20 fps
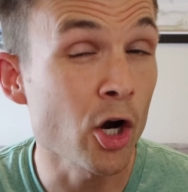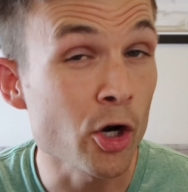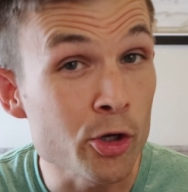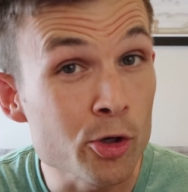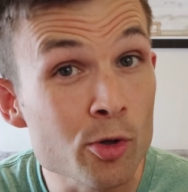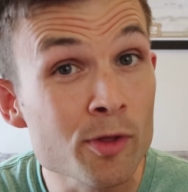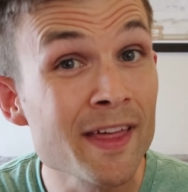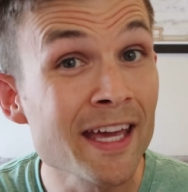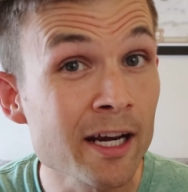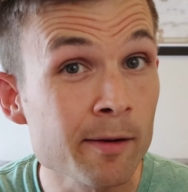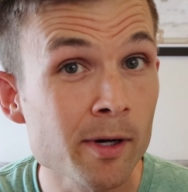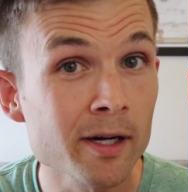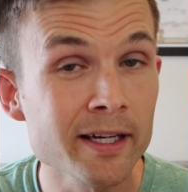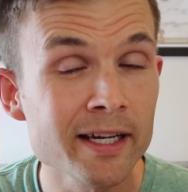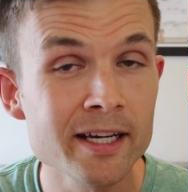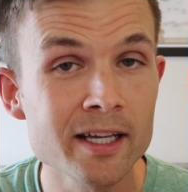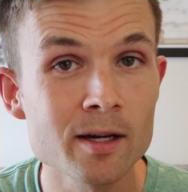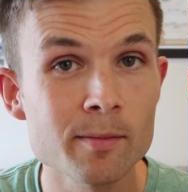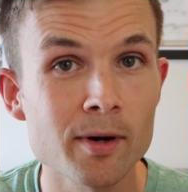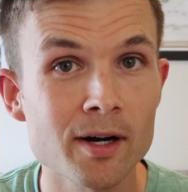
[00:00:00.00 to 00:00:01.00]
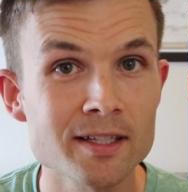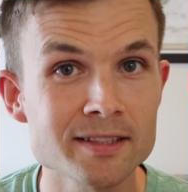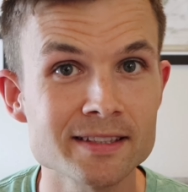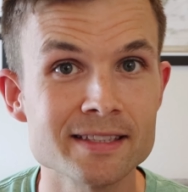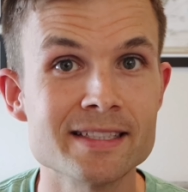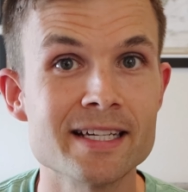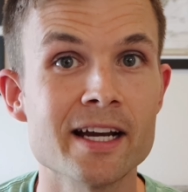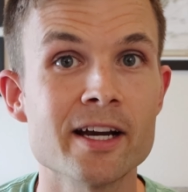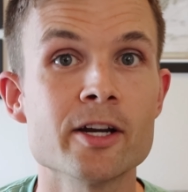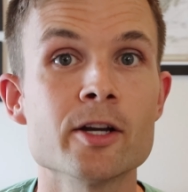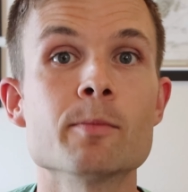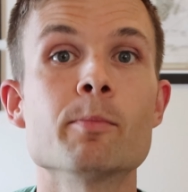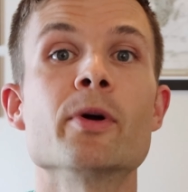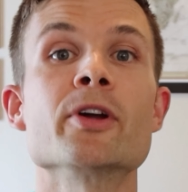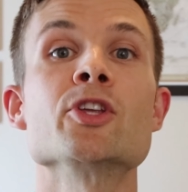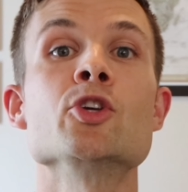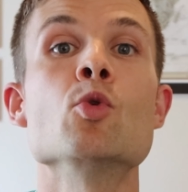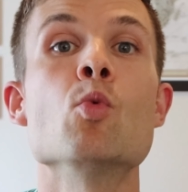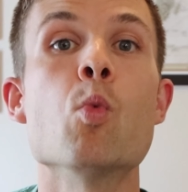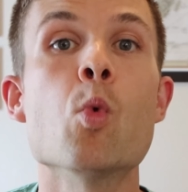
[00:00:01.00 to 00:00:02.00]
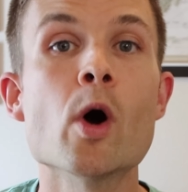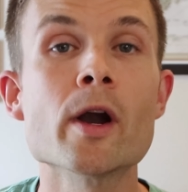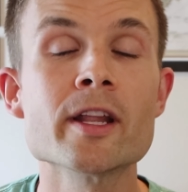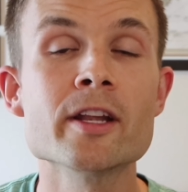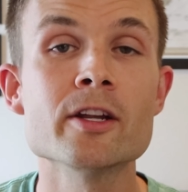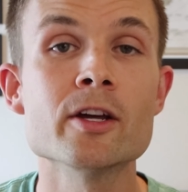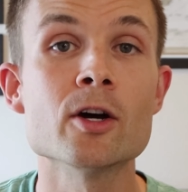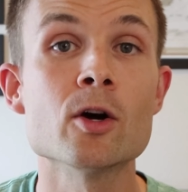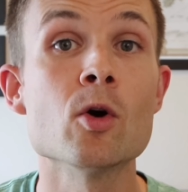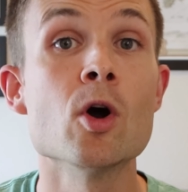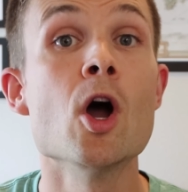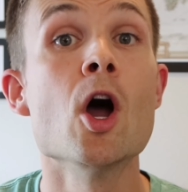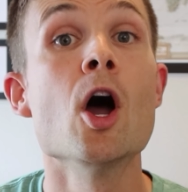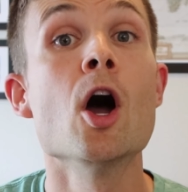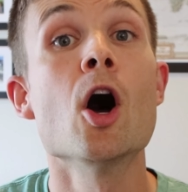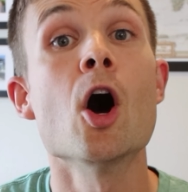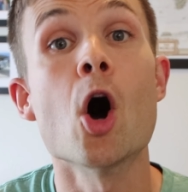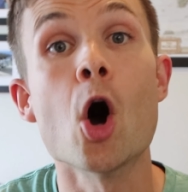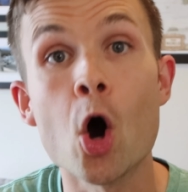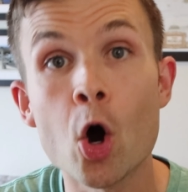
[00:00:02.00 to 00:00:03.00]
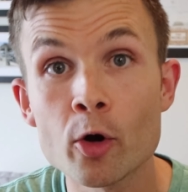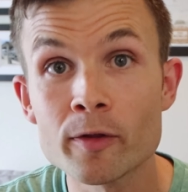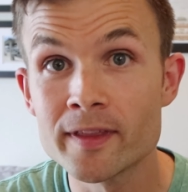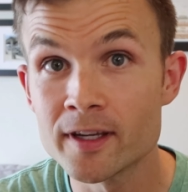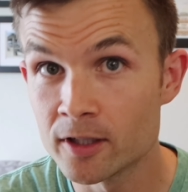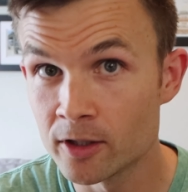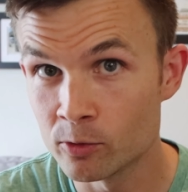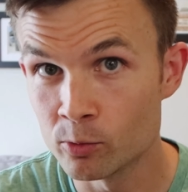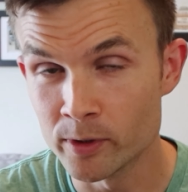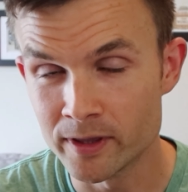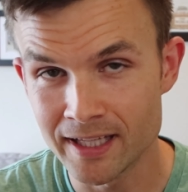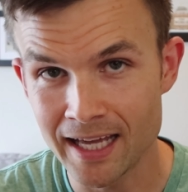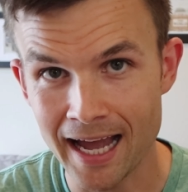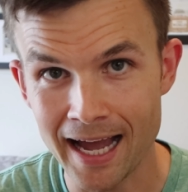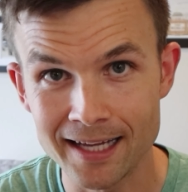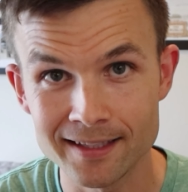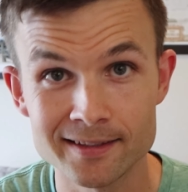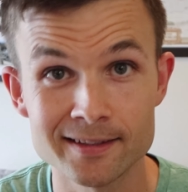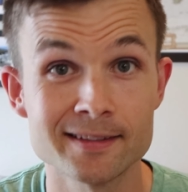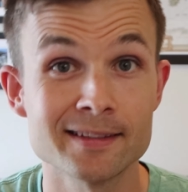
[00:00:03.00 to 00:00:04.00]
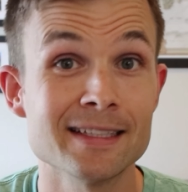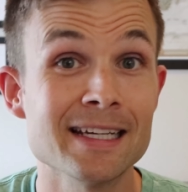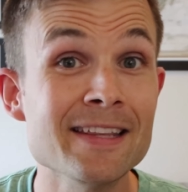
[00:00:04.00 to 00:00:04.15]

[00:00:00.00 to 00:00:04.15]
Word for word: Are you thinking about getting a Boston Terrier, but you want to know, are they good with cats?